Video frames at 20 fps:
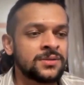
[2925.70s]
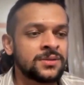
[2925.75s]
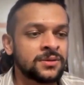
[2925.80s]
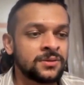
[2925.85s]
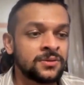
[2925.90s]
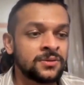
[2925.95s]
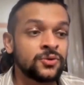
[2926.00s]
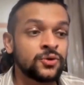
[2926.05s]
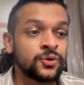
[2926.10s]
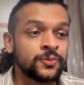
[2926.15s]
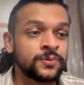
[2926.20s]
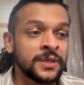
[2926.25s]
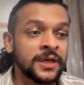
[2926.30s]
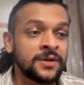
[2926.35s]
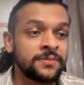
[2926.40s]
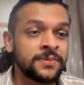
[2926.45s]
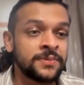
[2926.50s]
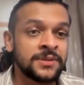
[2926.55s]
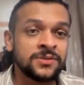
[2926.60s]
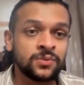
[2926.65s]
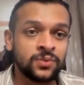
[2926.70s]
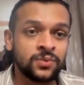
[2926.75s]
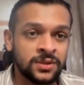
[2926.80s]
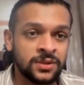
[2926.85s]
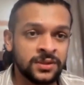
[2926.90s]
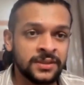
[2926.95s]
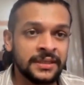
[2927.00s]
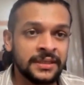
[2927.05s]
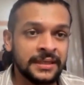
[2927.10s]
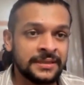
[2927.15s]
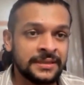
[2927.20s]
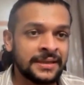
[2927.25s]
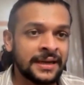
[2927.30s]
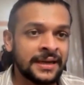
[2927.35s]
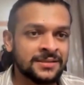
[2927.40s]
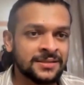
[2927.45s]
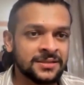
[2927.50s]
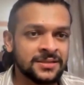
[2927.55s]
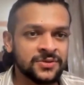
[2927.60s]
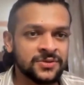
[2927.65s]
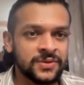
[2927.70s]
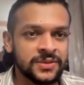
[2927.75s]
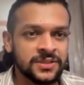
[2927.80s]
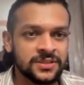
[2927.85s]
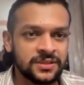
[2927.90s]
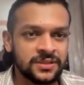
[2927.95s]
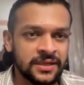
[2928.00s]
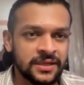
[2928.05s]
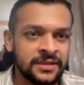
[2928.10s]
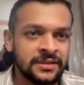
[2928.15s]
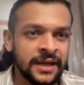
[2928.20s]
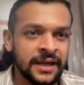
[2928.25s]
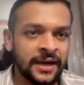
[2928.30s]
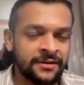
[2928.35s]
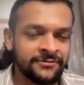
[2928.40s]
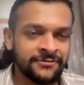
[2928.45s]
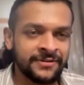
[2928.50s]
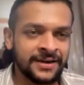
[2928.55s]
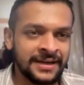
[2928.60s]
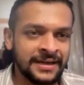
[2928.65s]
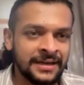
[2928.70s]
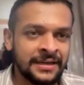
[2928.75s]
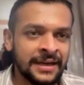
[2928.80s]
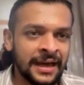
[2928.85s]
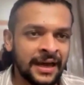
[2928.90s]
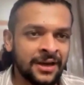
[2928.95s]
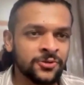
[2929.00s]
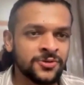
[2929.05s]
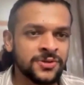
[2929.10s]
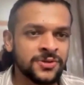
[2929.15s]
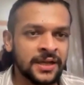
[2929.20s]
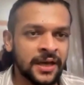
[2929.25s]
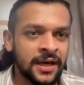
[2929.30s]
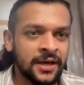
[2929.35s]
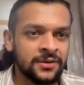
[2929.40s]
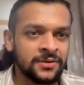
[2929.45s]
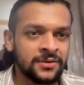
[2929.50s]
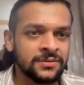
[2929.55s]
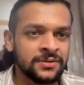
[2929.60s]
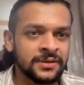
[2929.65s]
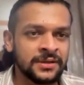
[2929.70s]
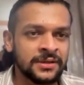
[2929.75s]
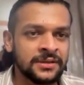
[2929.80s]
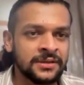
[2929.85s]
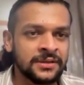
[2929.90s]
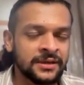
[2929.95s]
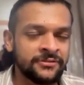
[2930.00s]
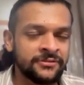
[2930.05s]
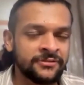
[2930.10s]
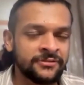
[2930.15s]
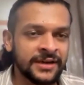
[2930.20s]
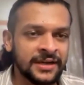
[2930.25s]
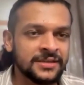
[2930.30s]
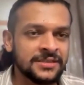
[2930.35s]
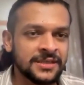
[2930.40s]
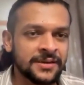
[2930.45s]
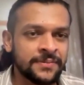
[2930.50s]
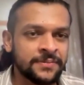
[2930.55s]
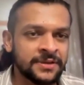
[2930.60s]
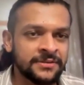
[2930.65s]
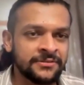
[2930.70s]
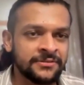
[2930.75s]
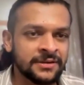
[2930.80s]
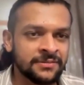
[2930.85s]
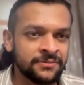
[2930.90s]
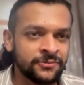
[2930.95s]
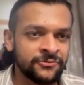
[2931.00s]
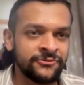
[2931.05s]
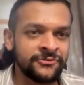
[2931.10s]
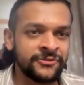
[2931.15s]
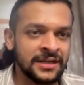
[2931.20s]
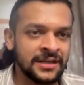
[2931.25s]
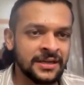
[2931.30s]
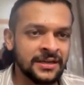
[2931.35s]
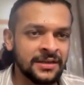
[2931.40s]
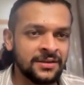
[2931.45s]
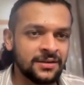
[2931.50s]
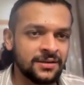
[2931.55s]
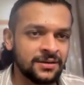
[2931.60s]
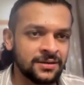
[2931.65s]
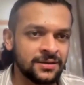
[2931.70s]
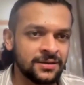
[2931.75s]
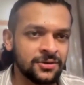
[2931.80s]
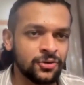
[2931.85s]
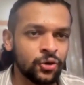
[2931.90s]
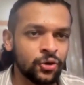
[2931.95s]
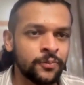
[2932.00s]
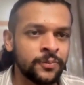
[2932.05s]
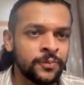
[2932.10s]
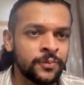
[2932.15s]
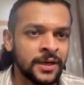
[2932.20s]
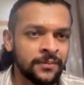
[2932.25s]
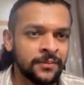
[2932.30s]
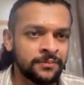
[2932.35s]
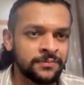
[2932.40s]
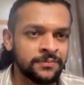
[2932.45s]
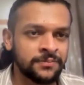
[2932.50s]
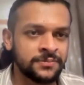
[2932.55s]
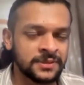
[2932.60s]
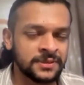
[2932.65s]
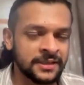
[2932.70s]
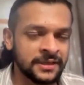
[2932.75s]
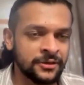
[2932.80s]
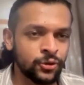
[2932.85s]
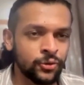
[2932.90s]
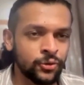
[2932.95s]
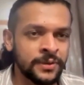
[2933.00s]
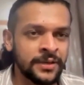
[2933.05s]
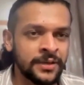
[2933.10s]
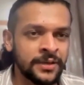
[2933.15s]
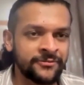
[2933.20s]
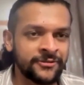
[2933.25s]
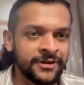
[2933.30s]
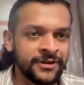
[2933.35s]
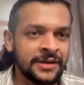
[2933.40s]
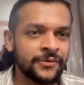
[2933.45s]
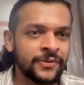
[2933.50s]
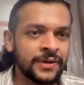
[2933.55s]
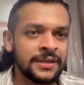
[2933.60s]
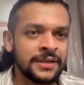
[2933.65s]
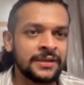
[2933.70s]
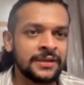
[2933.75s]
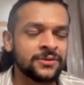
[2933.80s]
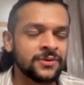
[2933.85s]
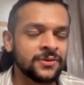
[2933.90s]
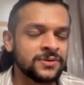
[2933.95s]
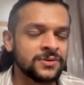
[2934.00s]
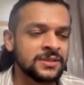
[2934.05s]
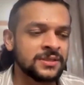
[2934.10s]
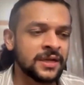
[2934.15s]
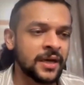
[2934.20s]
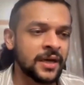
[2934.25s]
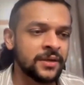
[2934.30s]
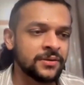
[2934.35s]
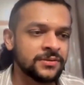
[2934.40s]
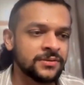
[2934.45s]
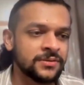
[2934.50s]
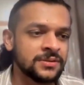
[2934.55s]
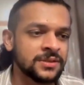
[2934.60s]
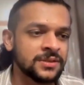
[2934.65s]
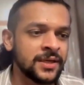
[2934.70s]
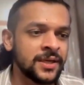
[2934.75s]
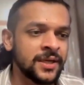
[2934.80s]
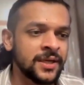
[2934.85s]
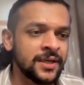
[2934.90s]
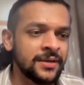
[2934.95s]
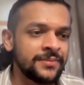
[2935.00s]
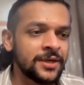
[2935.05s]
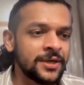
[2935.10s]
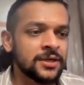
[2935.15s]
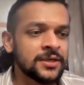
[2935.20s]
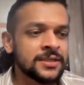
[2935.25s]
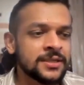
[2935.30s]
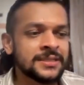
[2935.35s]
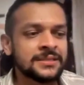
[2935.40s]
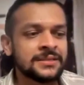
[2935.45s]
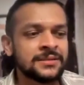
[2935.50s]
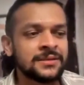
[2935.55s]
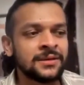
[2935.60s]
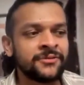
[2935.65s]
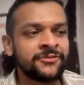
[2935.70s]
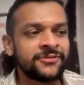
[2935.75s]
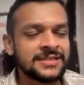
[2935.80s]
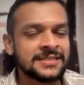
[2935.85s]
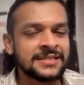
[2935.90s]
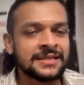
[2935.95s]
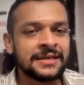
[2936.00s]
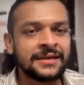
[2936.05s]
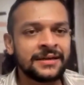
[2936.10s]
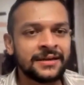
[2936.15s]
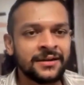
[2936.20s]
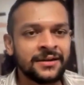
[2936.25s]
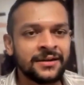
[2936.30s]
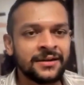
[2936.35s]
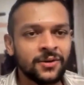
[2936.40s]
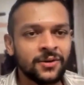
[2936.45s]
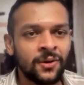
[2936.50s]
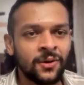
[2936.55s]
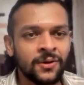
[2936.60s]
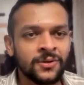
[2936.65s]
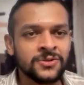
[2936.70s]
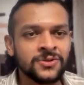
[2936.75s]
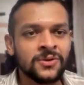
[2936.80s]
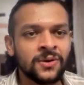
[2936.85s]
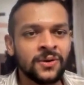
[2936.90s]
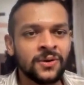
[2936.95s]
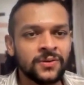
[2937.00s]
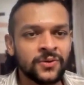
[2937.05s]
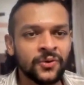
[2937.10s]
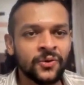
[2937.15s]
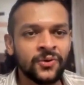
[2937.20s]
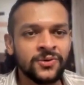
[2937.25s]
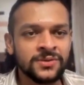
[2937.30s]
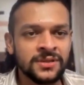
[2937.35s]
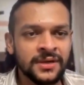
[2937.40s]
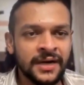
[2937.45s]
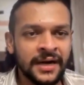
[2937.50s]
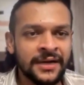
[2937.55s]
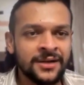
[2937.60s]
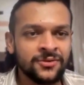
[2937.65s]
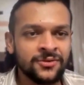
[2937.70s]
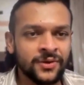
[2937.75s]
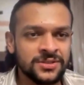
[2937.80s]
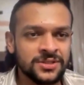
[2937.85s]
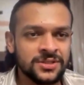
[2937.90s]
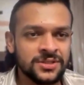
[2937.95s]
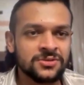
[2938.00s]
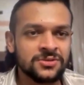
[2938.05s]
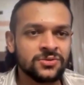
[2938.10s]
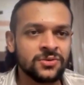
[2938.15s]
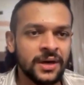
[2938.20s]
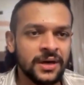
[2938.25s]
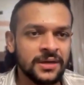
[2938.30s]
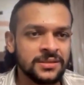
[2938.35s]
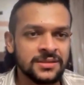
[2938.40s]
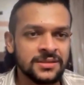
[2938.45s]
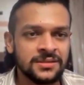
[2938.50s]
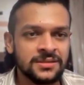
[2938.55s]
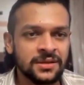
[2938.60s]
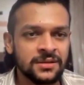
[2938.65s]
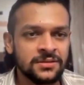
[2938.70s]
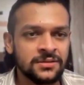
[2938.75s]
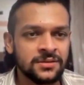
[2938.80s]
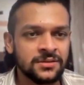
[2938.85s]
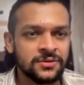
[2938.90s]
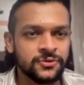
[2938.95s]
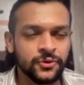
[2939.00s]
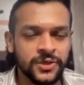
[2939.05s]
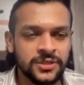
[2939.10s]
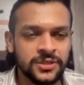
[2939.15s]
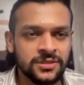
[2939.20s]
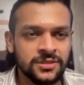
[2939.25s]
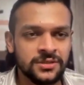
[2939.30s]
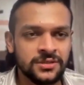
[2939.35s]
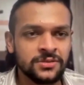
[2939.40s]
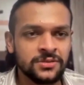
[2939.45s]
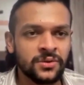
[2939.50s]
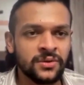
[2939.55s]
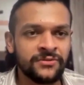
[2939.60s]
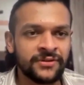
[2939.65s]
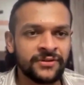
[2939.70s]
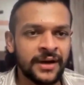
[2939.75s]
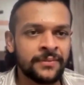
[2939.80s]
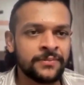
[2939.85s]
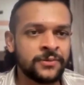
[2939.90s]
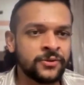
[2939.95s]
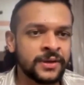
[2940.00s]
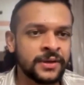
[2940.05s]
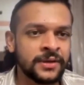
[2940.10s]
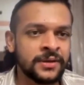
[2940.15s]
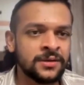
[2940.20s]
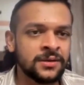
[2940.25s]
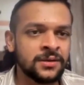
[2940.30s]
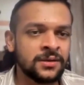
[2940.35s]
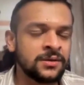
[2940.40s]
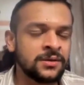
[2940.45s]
so group therapies work in that situation, in that very narrow scenario. They're very receptive. They're very open up. They open up very quickly in those scenarios, because the facilitator also knows the right questions to ask in such situations. So if I'm doing